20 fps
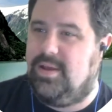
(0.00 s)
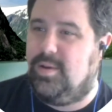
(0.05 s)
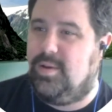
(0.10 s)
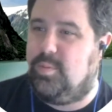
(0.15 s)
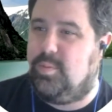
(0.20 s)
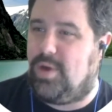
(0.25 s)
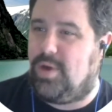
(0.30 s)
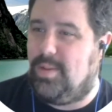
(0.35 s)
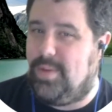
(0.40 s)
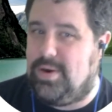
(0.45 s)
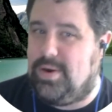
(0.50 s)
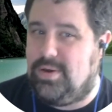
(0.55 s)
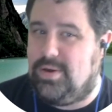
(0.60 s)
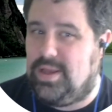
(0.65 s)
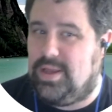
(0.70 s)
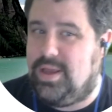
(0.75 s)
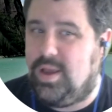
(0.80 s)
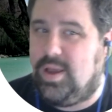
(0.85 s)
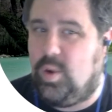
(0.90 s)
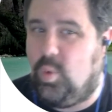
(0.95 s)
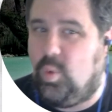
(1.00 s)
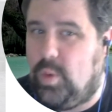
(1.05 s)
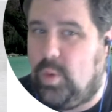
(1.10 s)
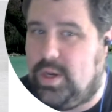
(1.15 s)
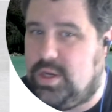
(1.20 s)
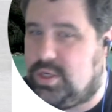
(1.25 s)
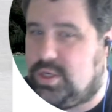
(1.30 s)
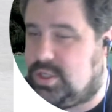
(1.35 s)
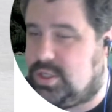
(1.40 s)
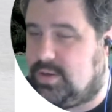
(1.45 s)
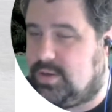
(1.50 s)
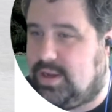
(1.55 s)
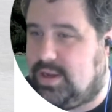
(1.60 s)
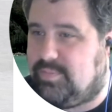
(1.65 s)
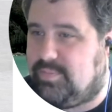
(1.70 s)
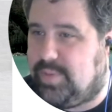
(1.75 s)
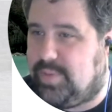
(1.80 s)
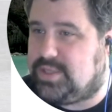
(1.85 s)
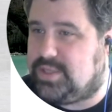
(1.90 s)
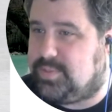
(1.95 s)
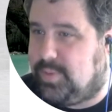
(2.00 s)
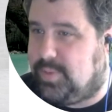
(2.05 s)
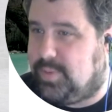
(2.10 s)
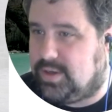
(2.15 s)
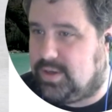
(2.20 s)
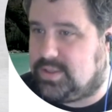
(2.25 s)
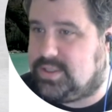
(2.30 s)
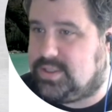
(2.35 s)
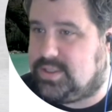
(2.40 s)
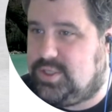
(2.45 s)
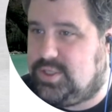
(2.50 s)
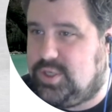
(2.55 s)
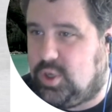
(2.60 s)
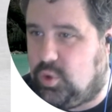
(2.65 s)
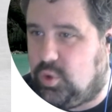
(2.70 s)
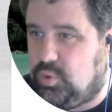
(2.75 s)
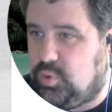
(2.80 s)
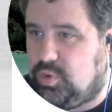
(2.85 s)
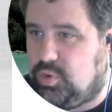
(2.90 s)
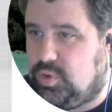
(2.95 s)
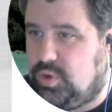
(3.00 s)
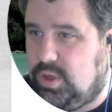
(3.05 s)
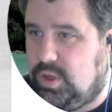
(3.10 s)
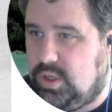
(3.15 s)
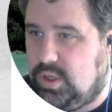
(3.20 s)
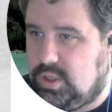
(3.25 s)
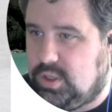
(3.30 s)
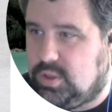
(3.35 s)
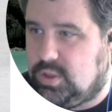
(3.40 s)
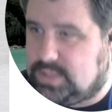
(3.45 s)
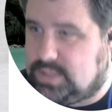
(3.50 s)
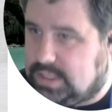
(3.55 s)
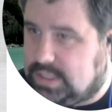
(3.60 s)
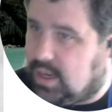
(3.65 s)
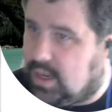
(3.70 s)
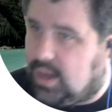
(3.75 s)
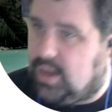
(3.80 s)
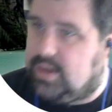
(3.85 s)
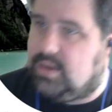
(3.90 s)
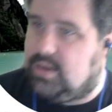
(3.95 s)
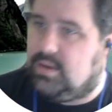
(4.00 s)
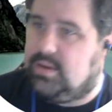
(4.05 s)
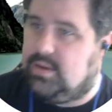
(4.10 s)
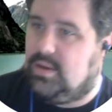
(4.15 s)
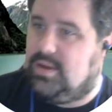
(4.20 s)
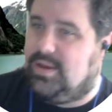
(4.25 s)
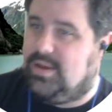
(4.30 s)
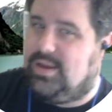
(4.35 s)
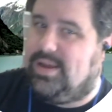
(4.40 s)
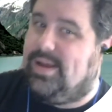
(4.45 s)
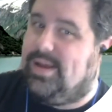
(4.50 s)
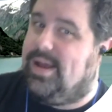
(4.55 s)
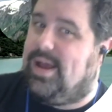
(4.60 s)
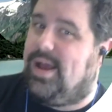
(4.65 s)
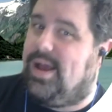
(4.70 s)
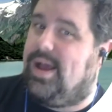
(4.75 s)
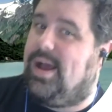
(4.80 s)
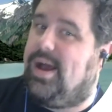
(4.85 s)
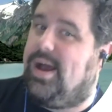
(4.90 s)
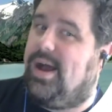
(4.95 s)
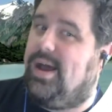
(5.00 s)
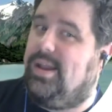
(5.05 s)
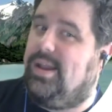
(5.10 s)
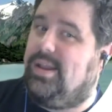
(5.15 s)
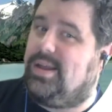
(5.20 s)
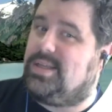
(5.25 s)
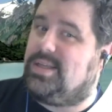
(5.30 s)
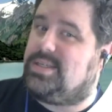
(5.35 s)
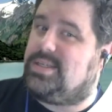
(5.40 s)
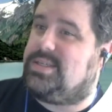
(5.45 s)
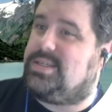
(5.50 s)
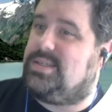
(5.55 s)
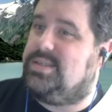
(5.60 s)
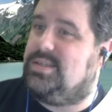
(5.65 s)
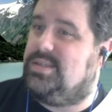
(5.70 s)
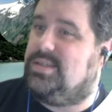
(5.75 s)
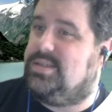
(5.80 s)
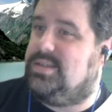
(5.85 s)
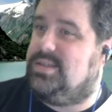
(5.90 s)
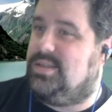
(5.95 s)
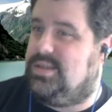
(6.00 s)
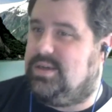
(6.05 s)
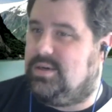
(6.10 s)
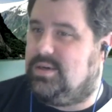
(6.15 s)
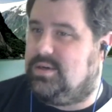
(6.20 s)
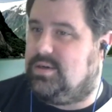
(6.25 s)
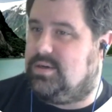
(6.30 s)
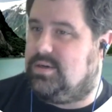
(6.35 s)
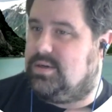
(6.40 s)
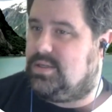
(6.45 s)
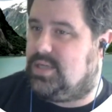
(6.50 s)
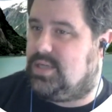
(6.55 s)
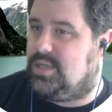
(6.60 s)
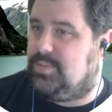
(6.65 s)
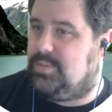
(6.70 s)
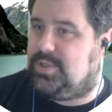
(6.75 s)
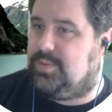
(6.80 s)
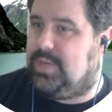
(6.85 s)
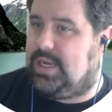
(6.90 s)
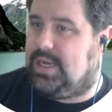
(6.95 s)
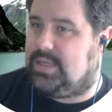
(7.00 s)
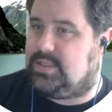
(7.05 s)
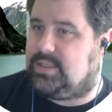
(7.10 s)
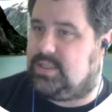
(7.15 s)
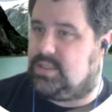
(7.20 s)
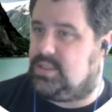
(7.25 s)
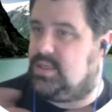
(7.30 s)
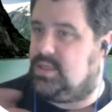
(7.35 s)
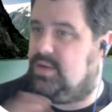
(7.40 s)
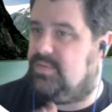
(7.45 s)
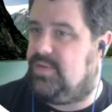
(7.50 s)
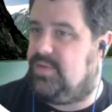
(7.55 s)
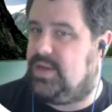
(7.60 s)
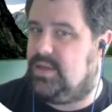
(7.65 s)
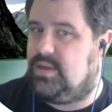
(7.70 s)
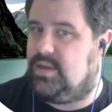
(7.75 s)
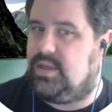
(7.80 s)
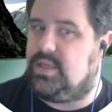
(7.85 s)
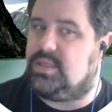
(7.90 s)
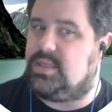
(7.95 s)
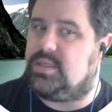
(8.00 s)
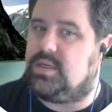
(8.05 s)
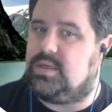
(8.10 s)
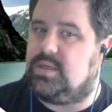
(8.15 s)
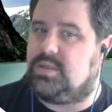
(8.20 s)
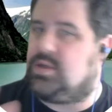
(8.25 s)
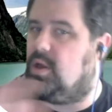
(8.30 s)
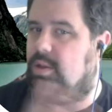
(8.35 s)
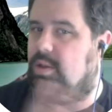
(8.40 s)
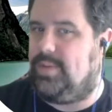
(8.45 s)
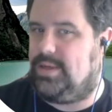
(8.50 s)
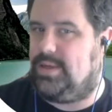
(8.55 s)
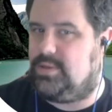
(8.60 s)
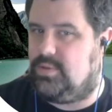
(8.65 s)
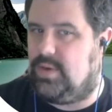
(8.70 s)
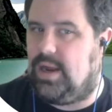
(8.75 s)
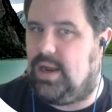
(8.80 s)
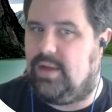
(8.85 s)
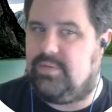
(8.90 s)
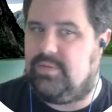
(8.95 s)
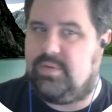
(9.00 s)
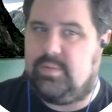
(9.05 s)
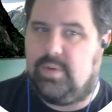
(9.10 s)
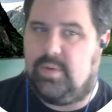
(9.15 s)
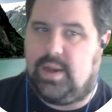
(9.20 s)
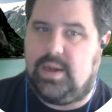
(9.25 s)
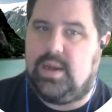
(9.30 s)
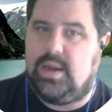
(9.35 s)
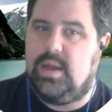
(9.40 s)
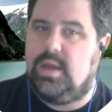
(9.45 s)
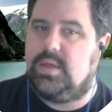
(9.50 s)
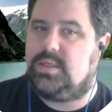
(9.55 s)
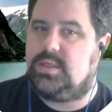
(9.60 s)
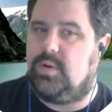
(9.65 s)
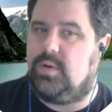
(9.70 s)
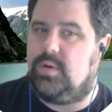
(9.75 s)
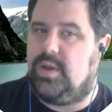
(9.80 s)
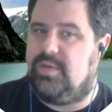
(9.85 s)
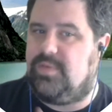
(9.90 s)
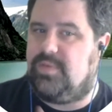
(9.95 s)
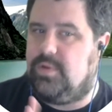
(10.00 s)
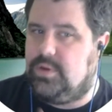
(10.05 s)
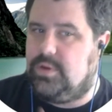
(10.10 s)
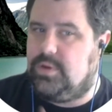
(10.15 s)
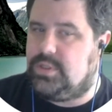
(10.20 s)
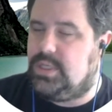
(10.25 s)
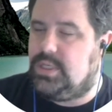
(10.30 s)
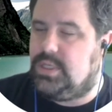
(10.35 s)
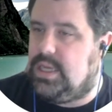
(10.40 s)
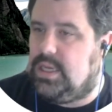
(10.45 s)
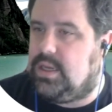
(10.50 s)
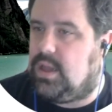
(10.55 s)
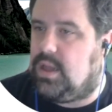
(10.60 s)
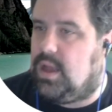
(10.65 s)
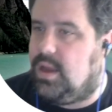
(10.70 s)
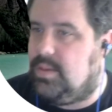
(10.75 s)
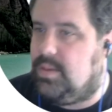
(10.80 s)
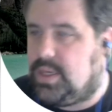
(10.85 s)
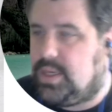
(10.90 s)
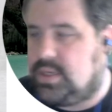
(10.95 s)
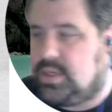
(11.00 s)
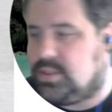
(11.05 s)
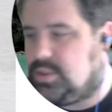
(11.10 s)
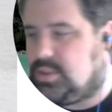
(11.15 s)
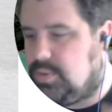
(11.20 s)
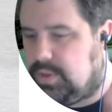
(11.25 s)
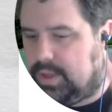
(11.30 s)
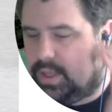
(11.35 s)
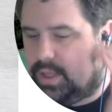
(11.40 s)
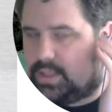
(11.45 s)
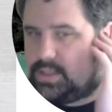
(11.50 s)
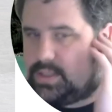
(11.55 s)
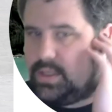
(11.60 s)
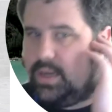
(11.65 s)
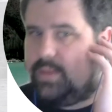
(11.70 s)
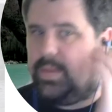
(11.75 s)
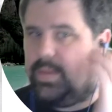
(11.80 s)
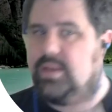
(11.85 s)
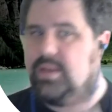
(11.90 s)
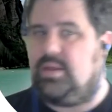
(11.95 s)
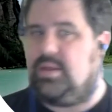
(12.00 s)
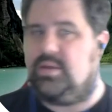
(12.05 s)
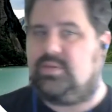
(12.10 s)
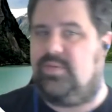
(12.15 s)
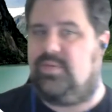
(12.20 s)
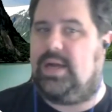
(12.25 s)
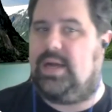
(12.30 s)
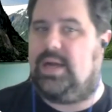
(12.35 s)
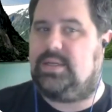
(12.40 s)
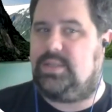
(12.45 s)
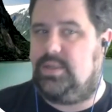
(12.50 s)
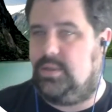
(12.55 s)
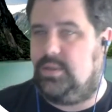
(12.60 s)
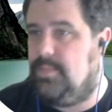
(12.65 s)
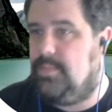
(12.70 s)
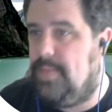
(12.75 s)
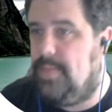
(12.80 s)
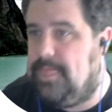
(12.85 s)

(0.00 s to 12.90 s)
Primarily, when you don't have benchmarks, don't use inline unless your type gymnastic stuff is all about derived, right? So if you're using inline because you think it's going to make things faster,